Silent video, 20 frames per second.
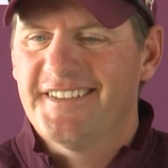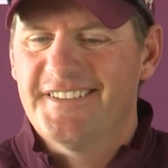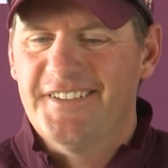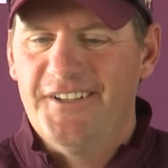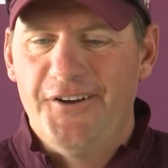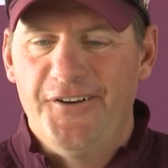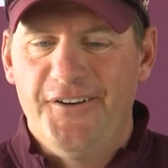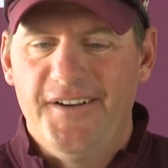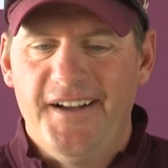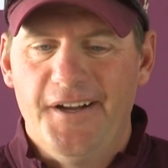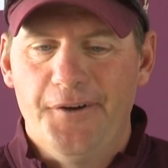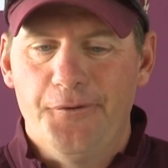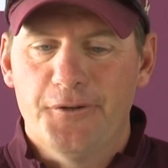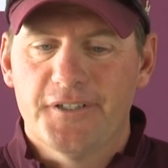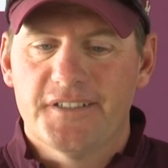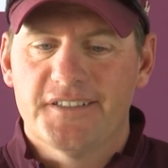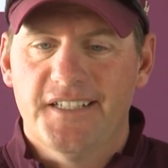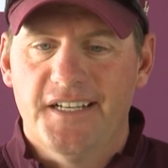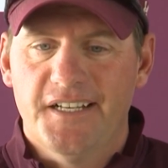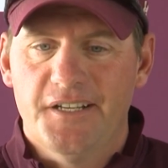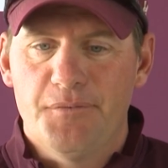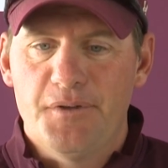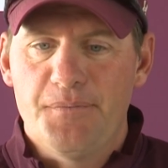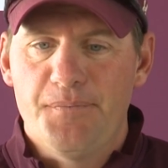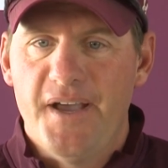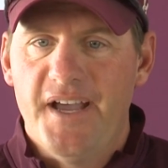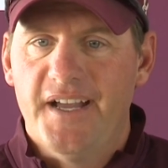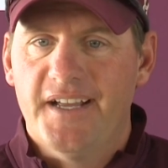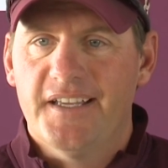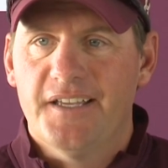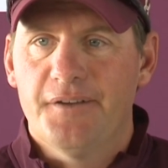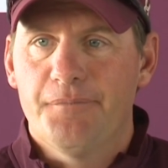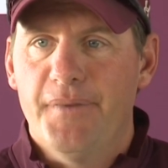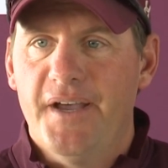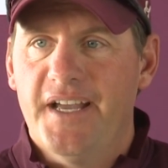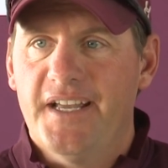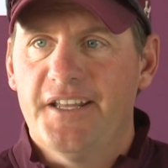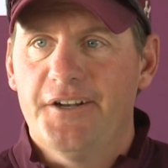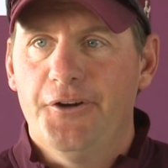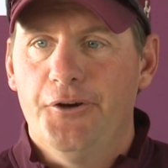So we're excited to be back
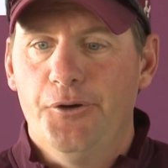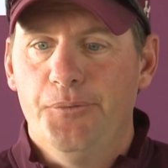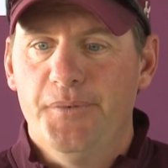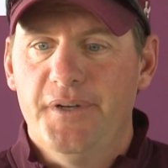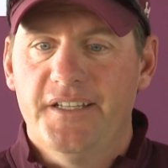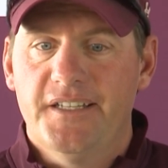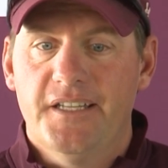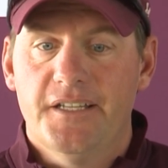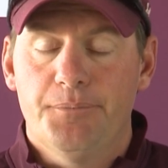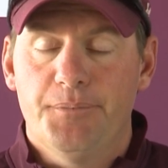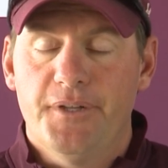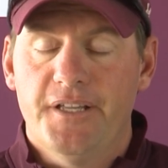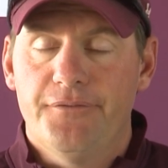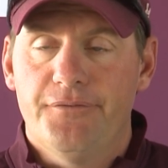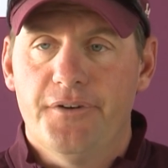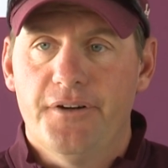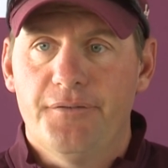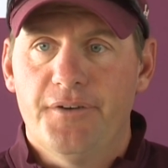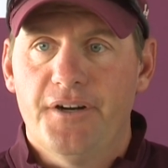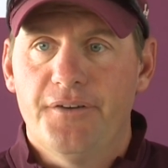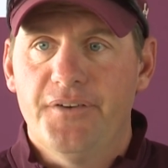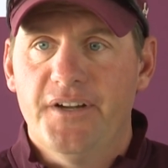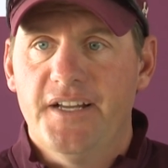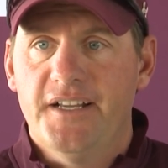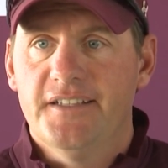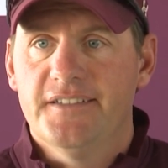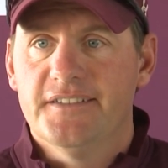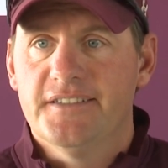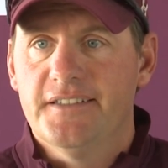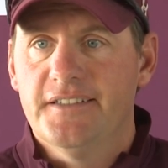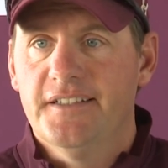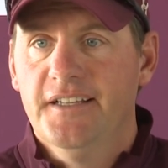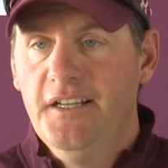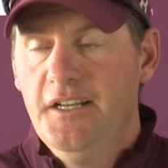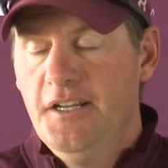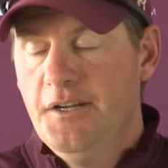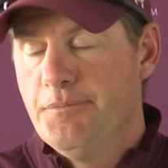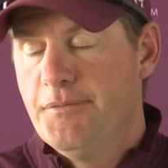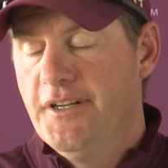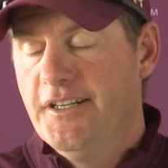at home and get to play in front of our fans, and
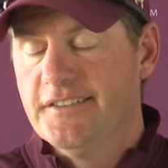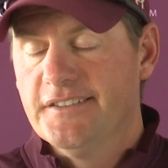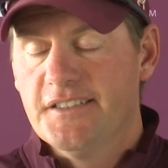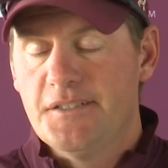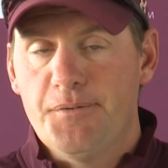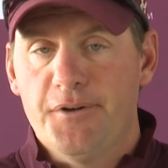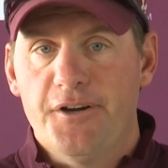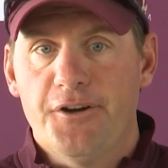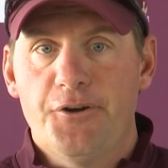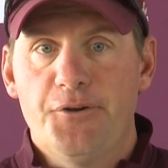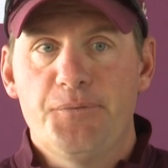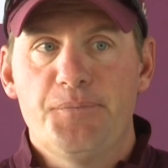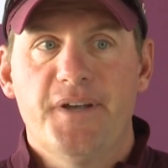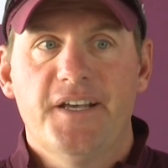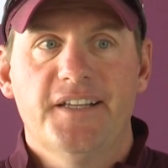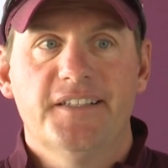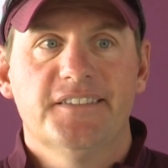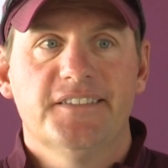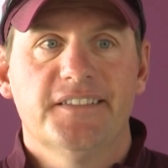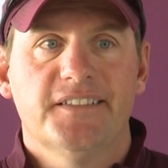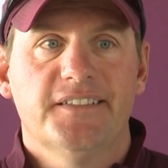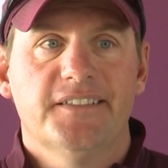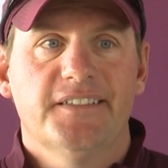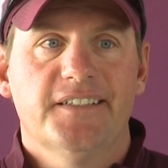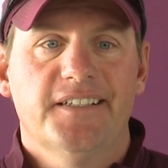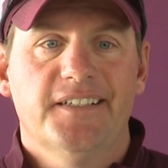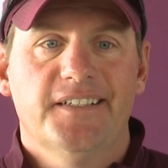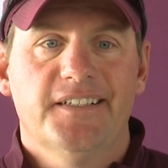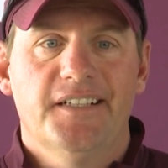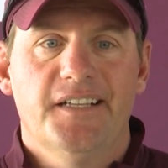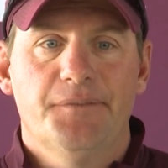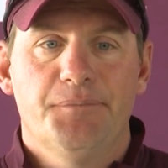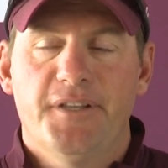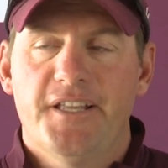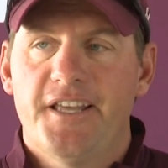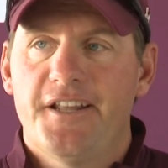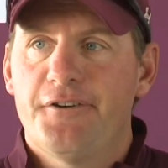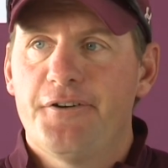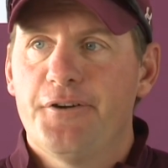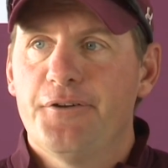we'll sleep in our own beds and
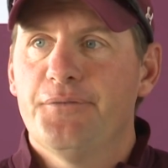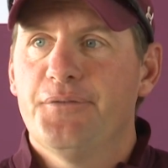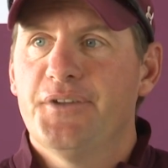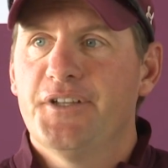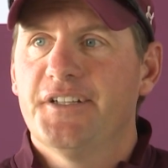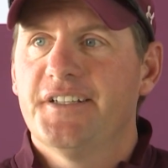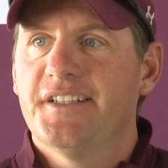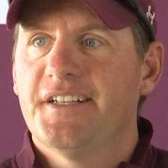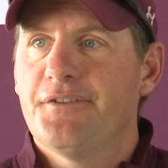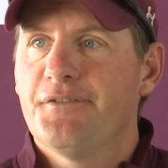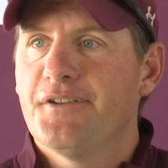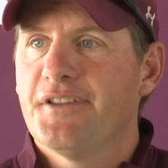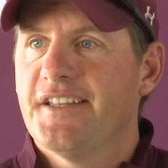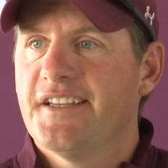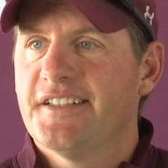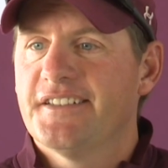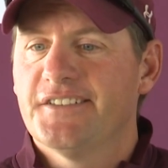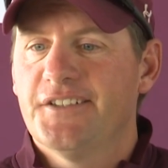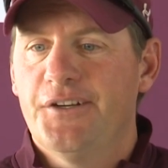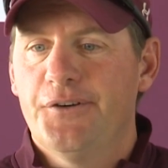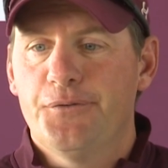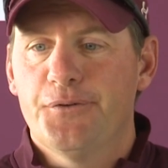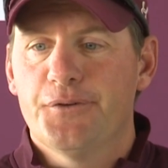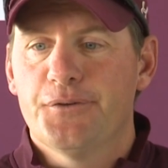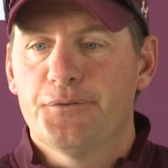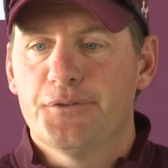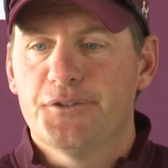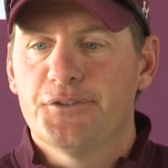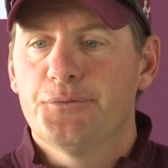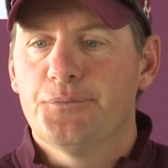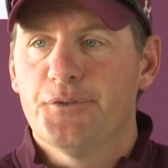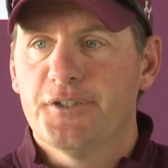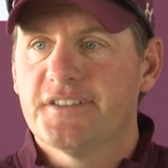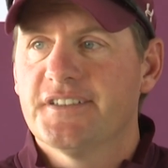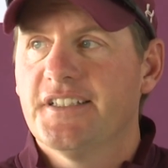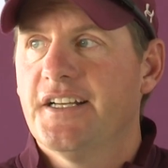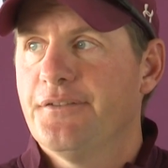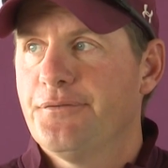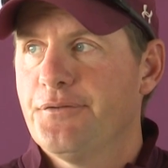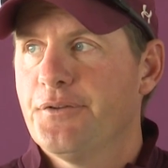play on our own field and everything. So we're super
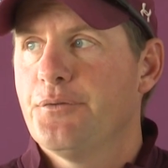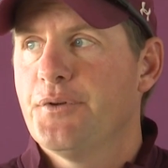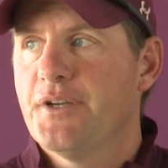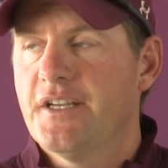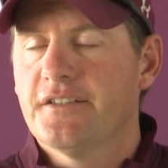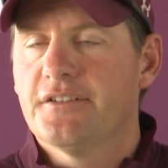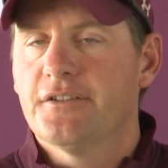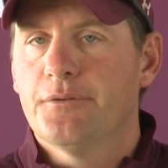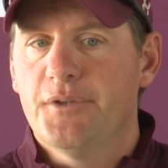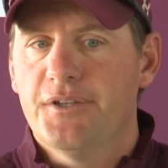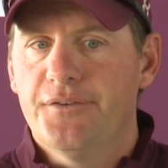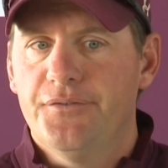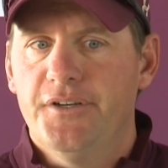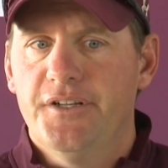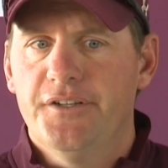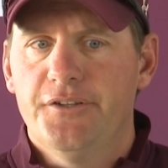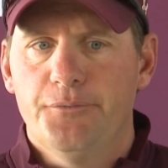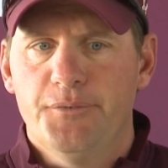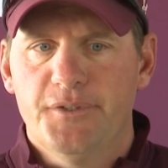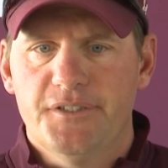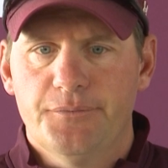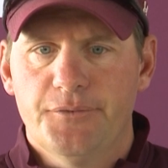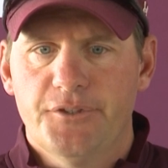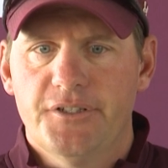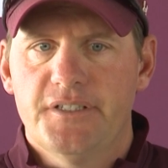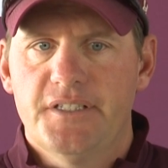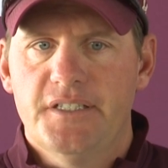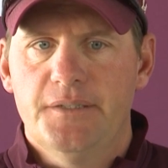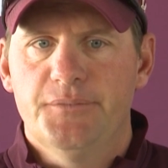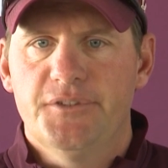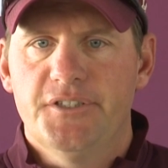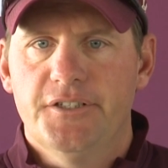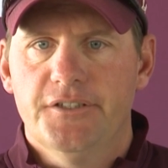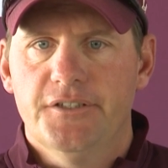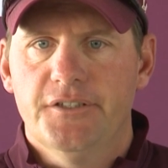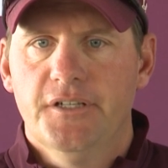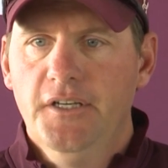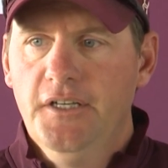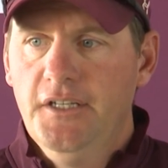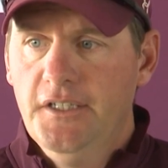excited for the weekend. It's going to be fun. There'll be some good teams
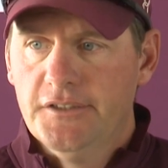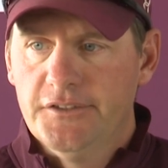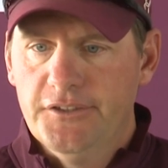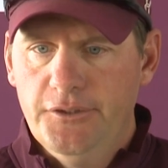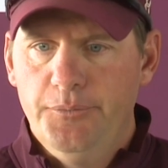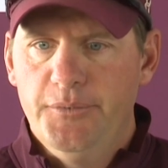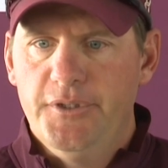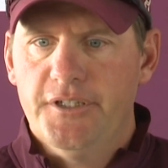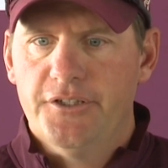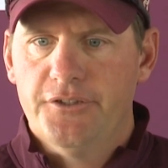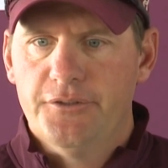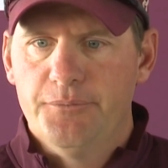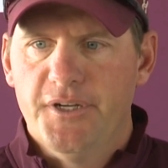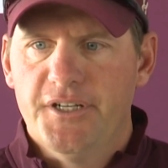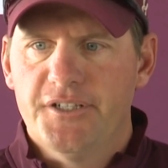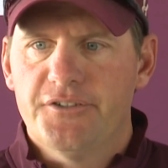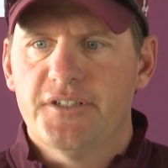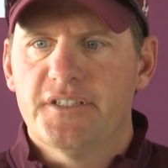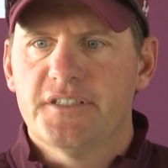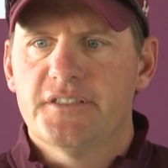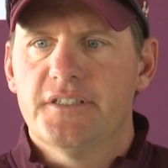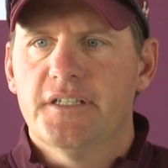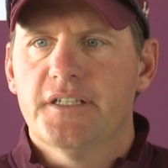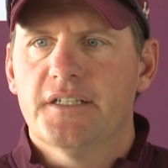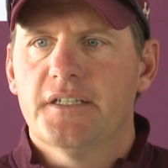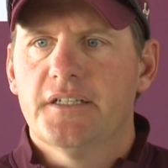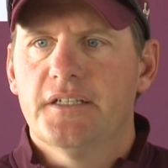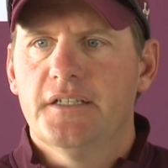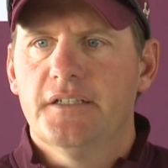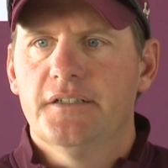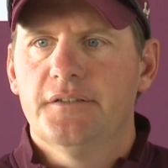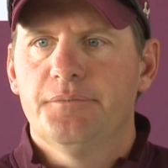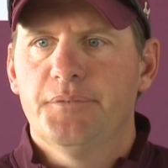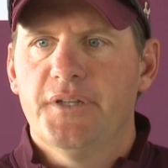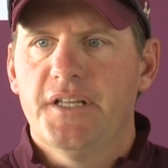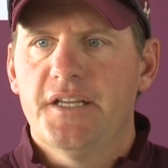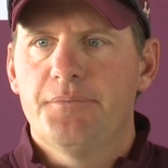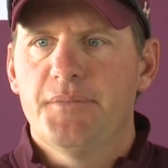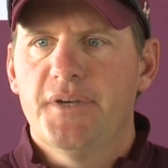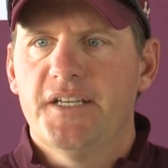here, so it'll be a good measuring stick
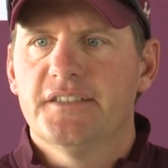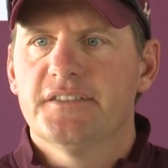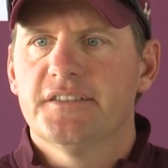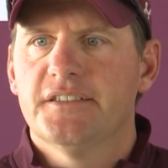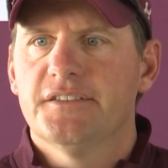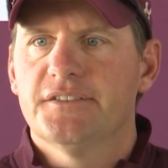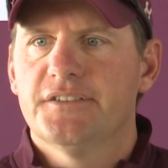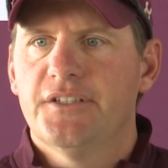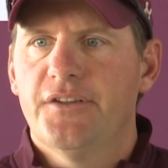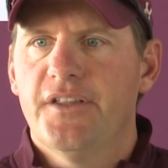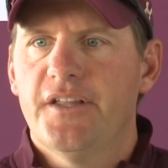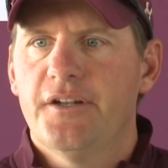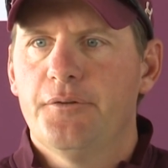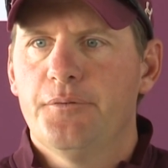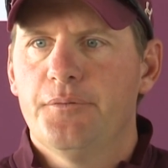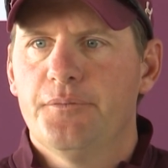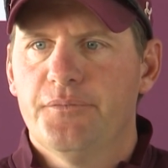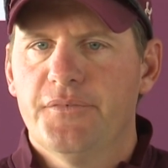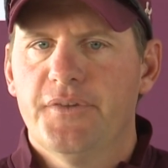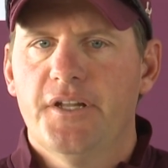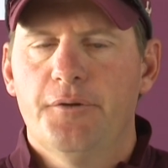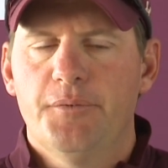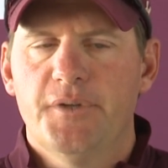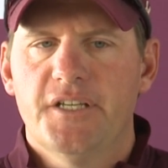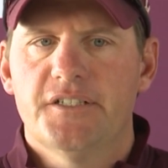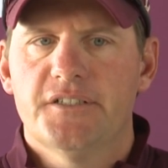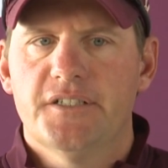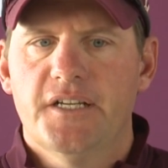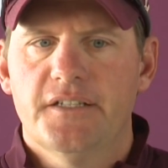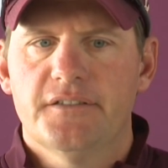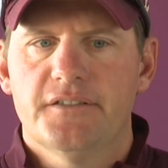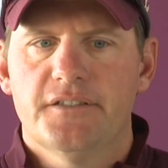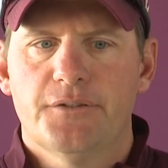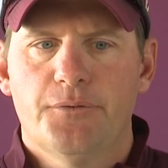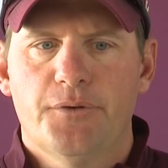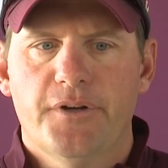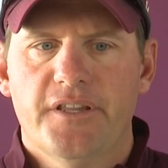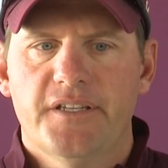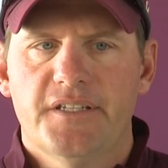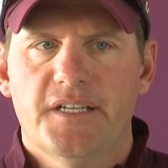playing Mesa. So that'll be a chance.
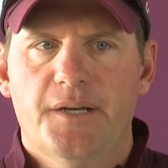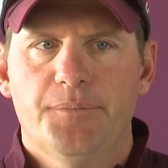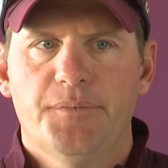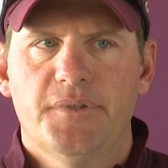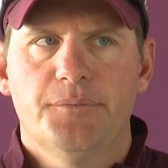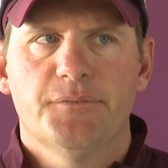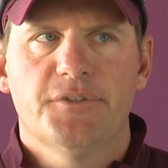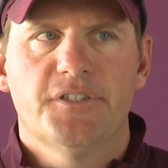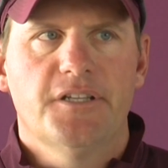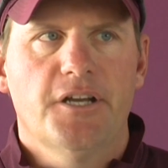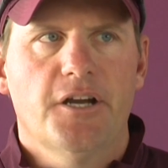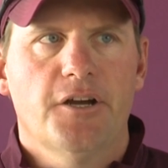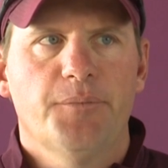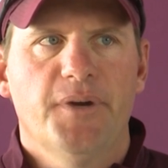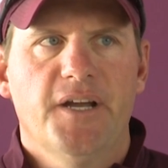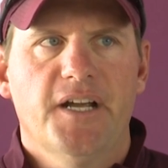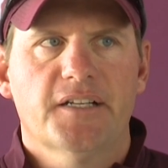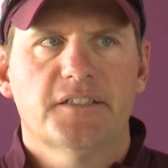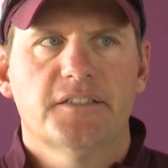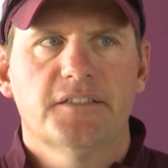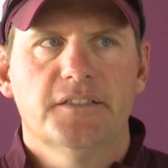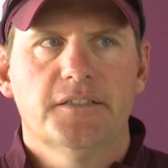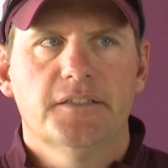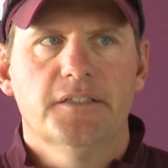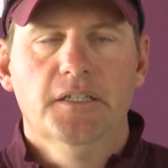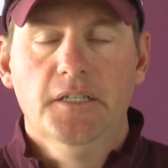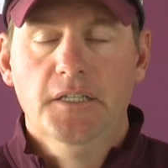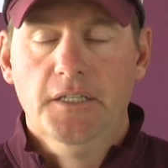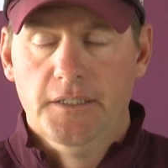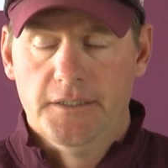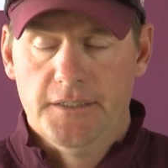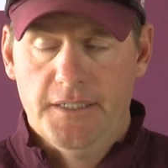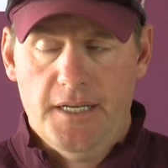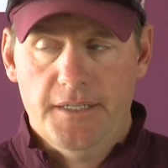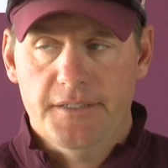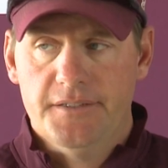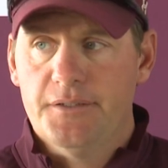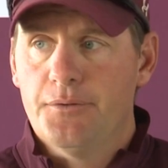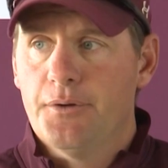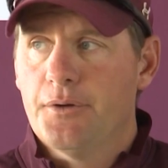They're one of the top teams in the RMAC to
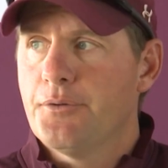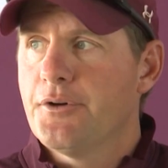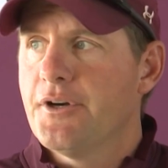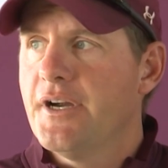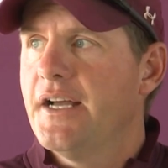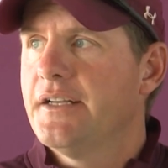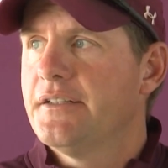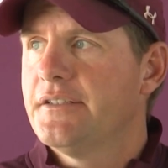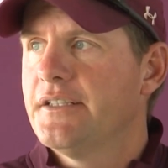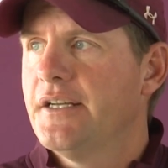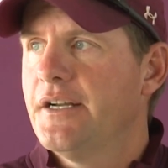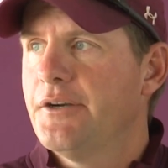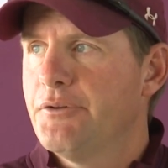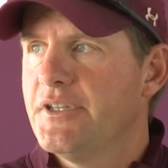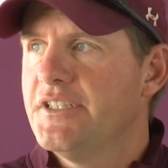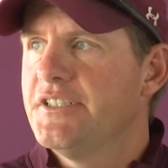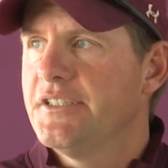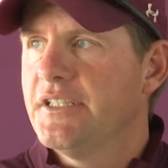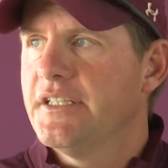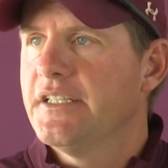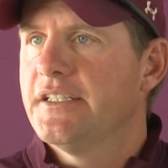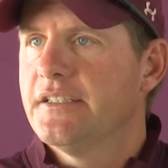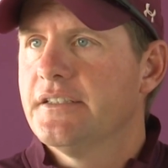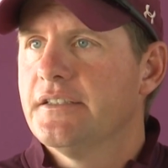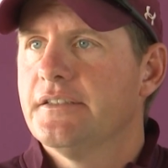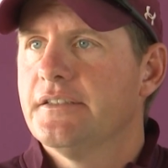kind of see where we're at regionally.